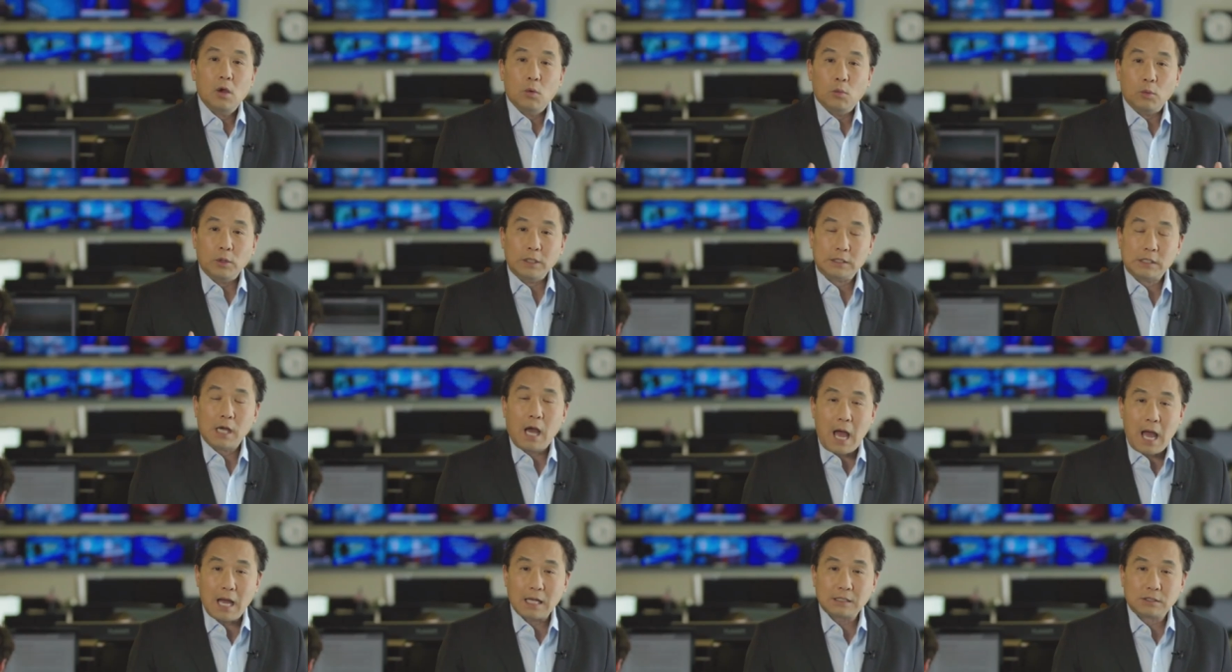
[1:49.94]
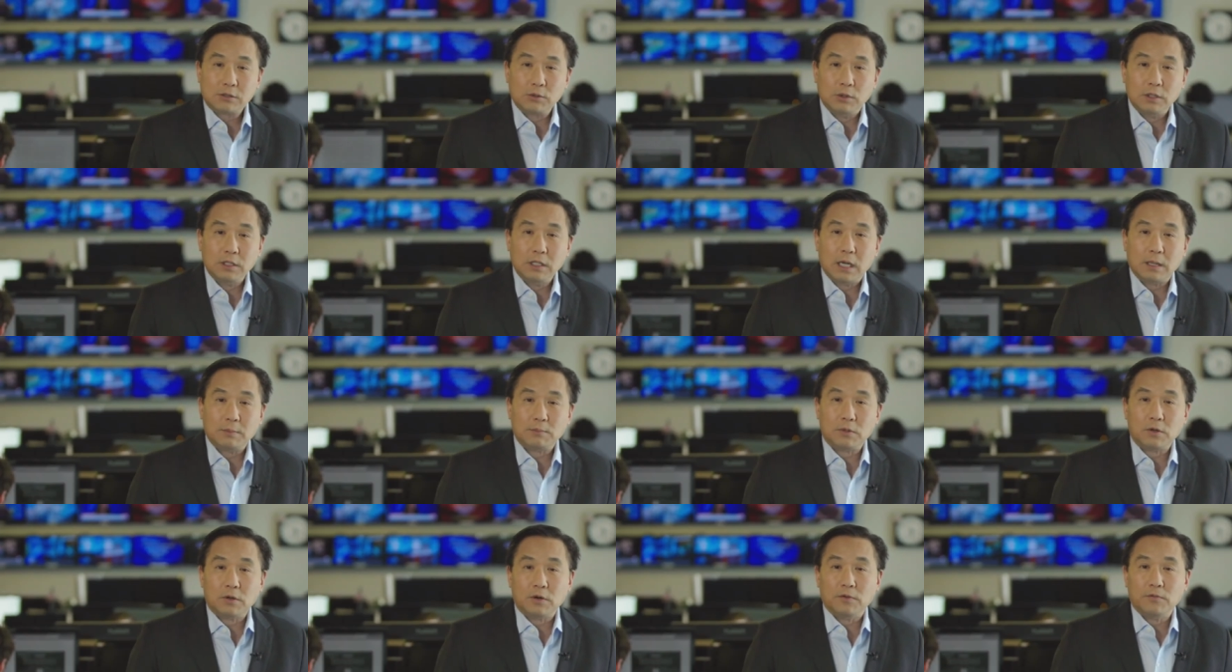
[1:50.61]
we talked to a
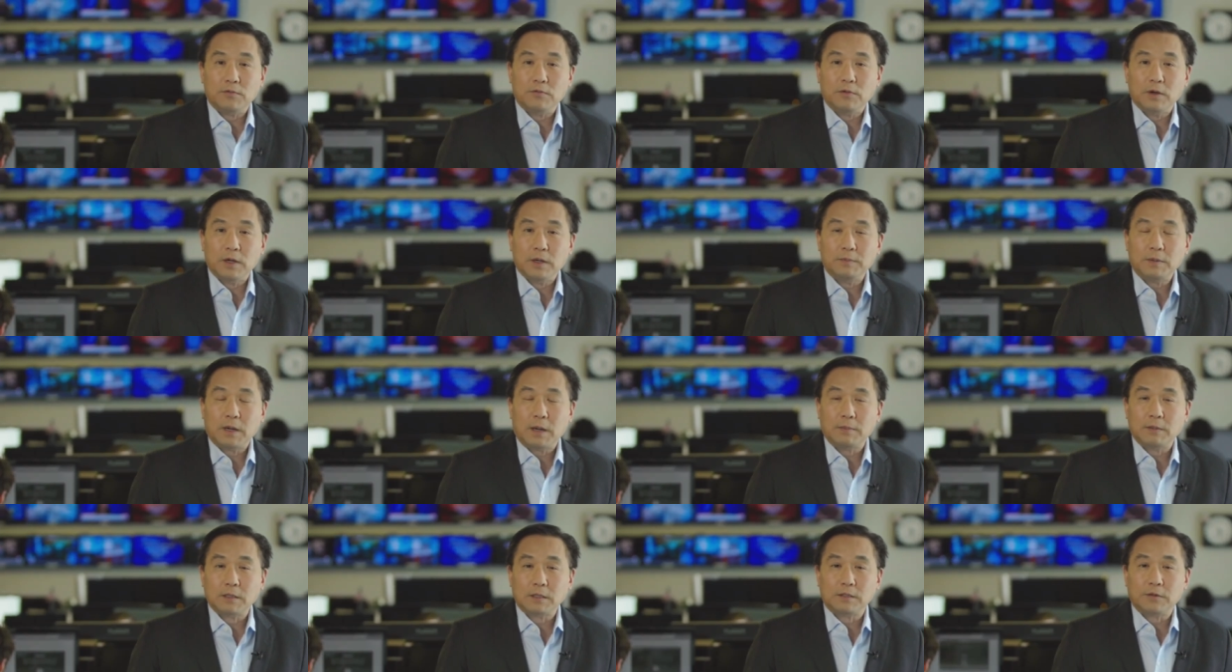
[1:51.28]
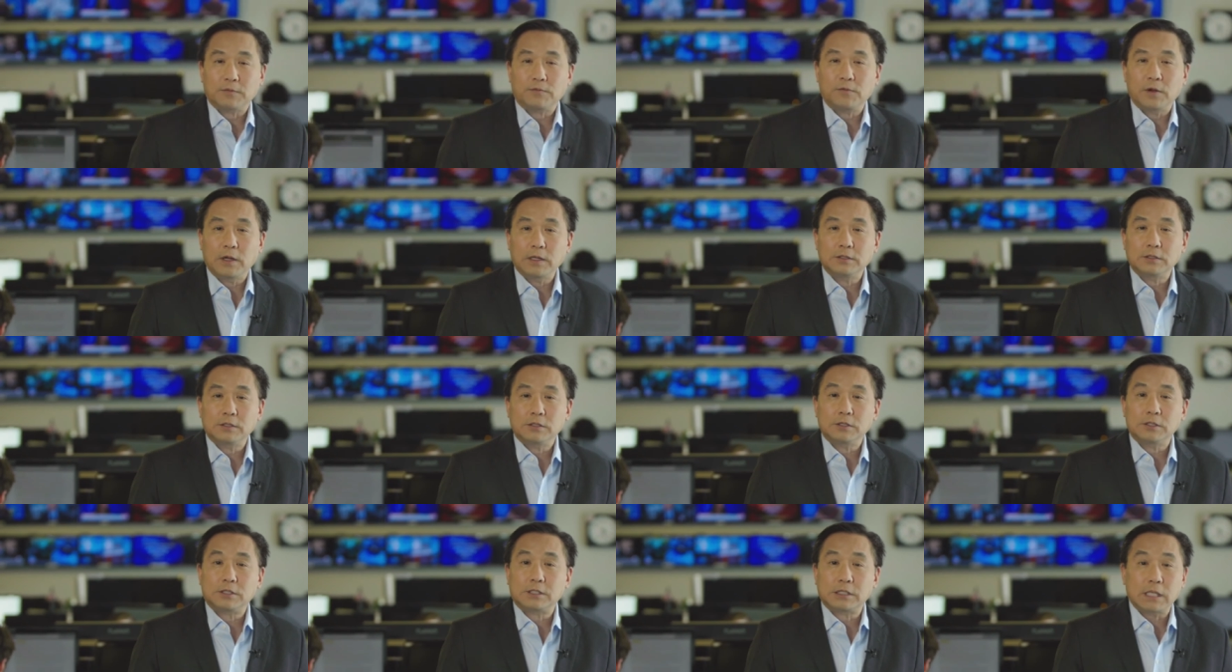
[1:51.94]
number of uh, public
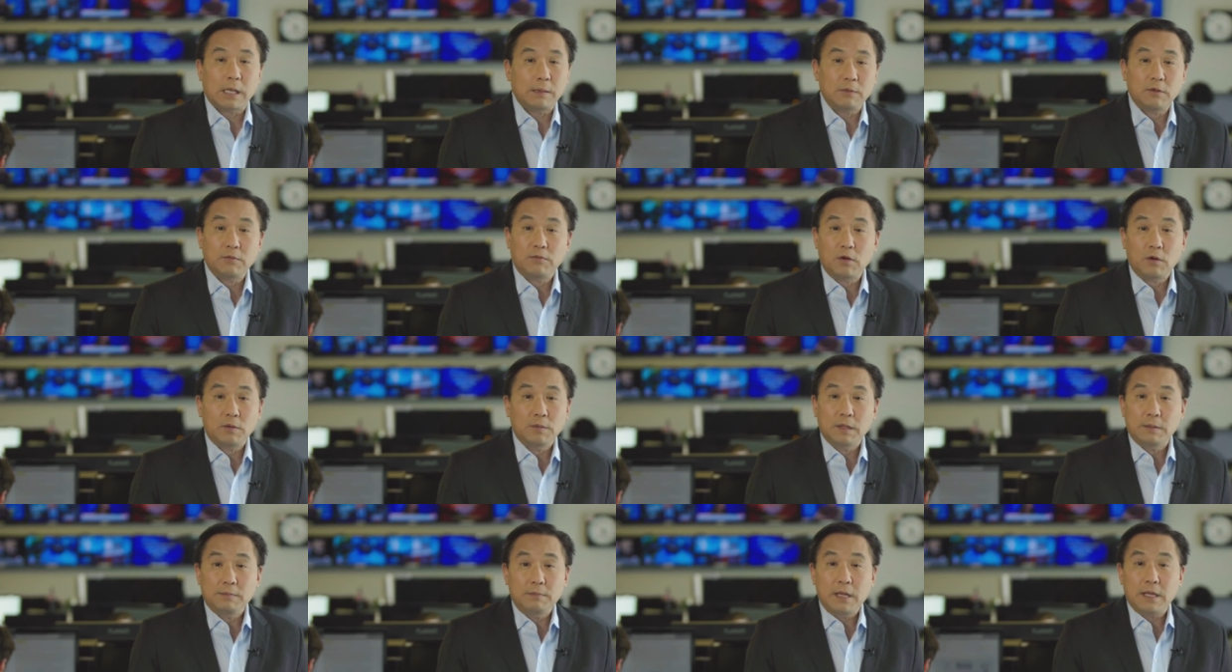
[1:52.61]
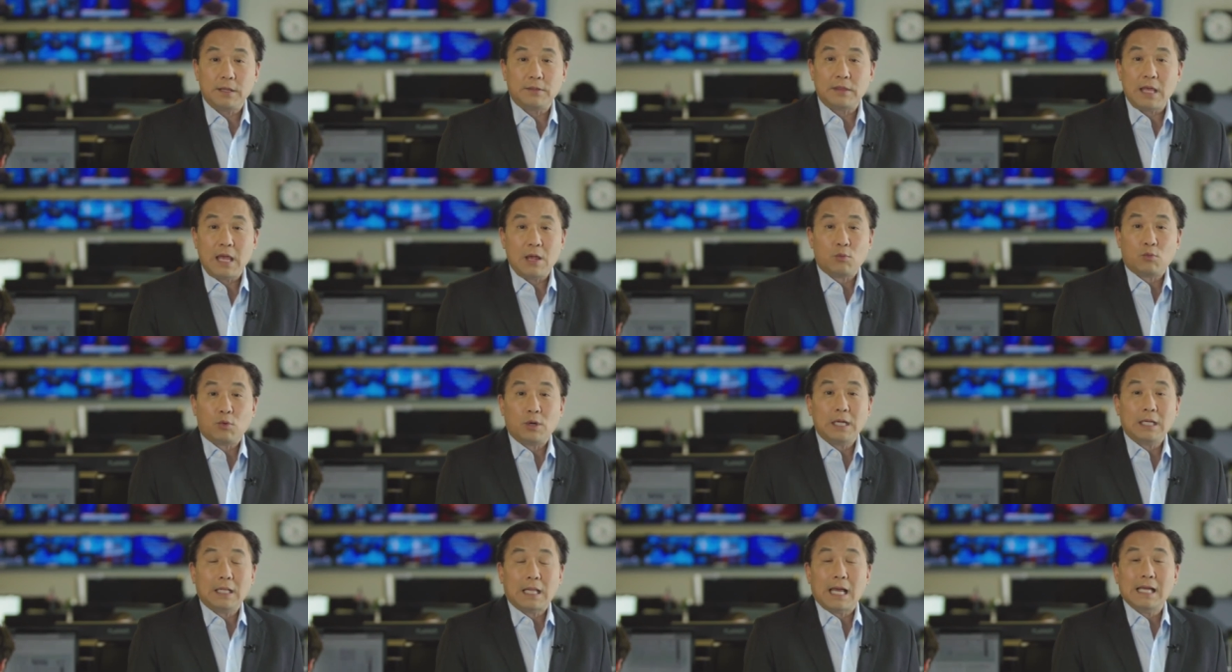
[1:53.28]
defenders, some of whom admit they
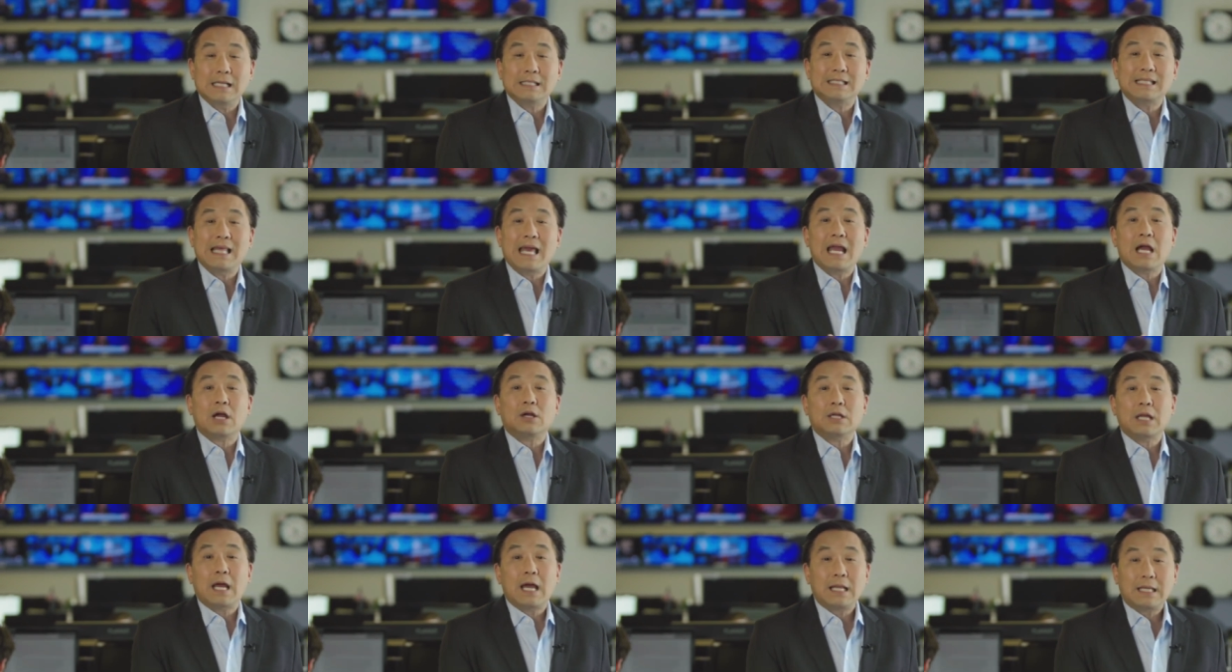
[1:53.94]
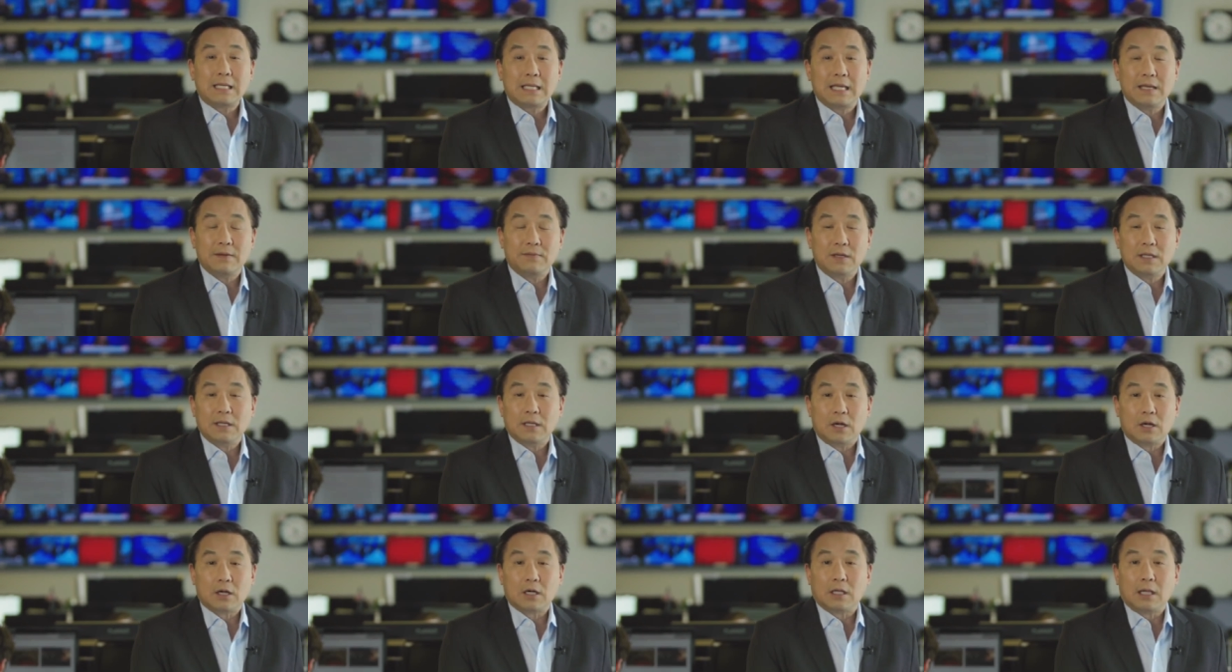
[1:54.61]
realize they are not
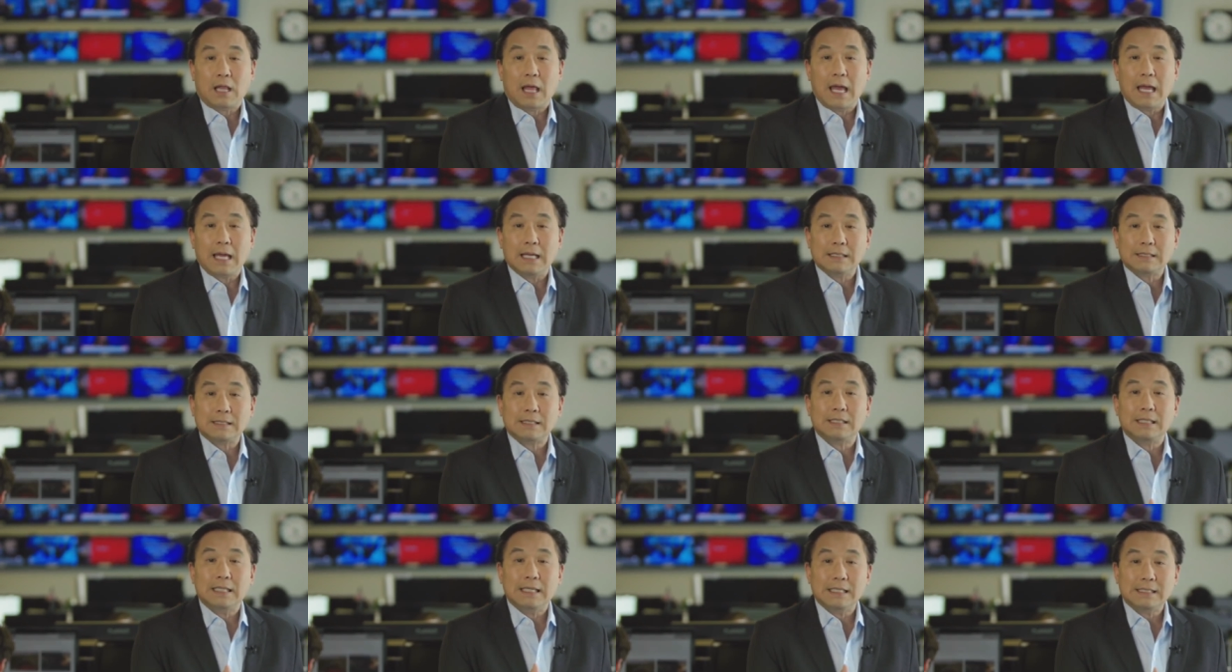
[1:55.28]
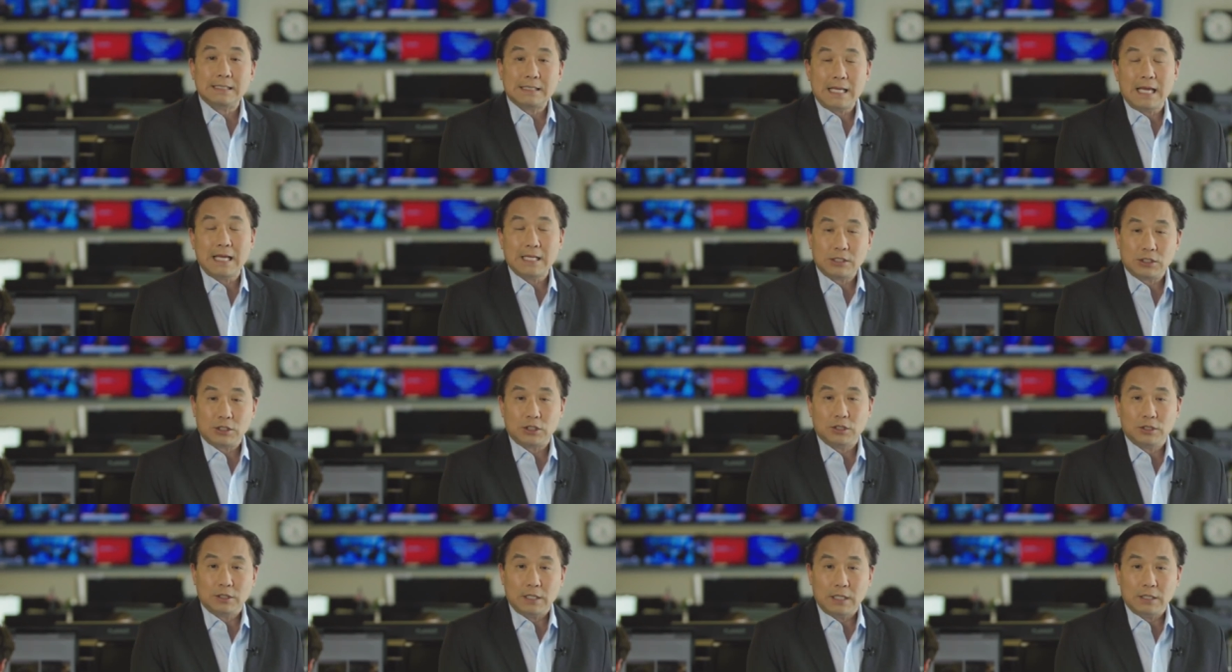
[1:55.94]
giving their clients the
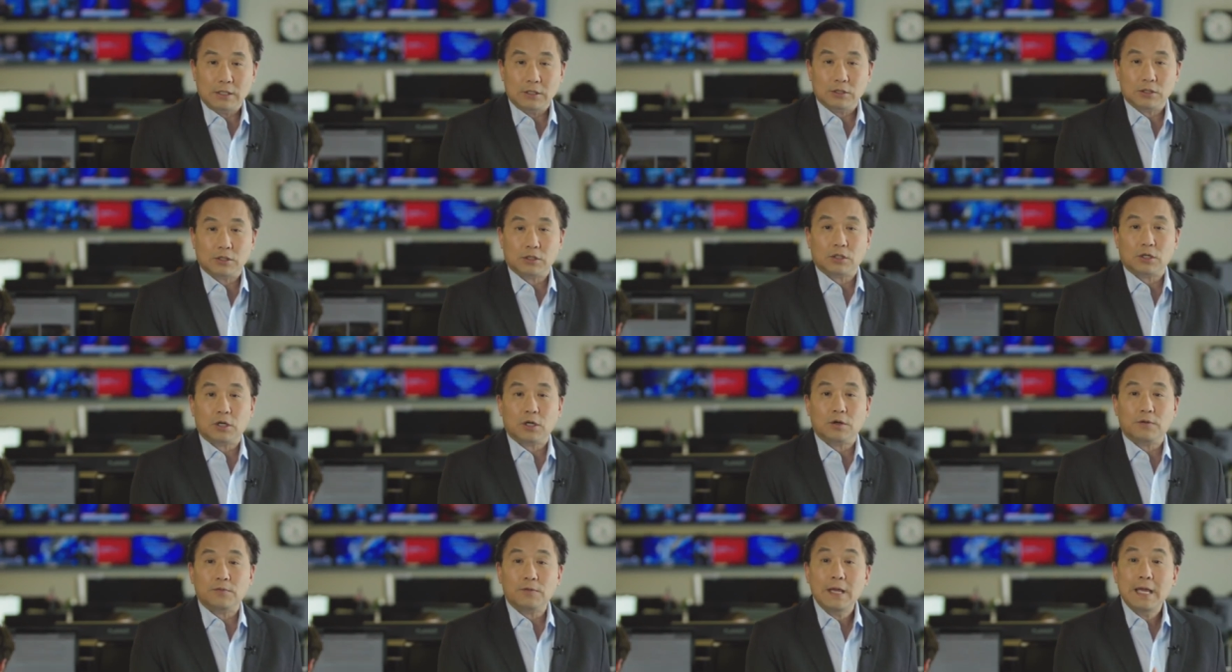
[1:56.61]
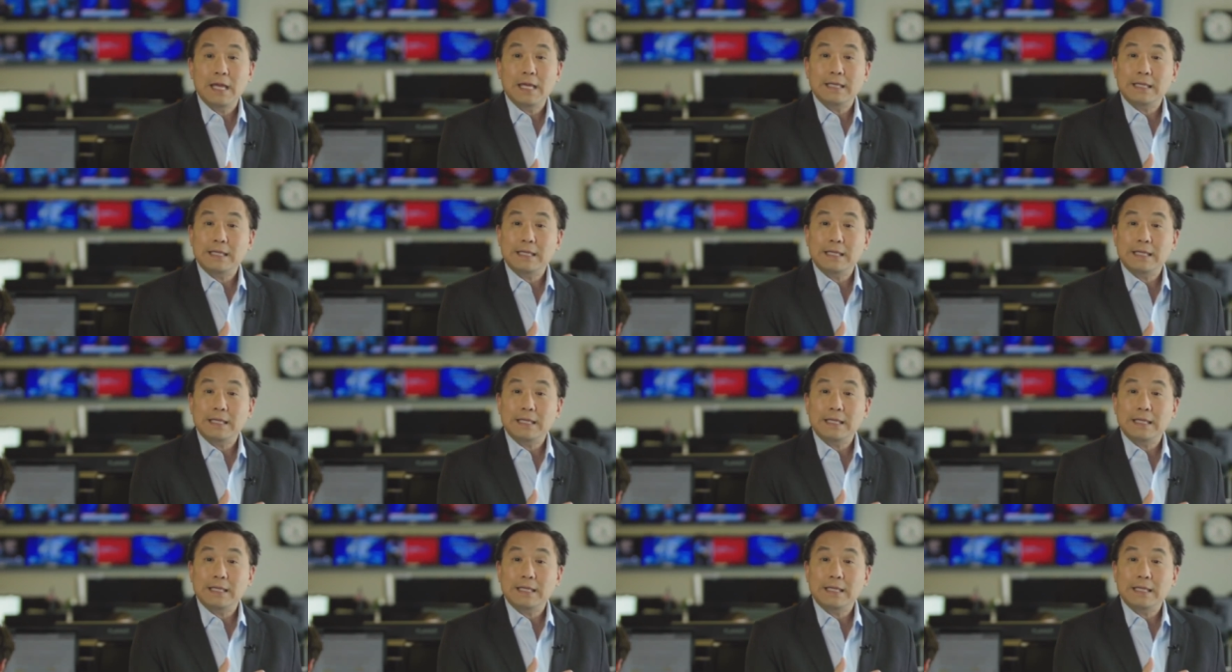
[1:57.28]
attention they deserve,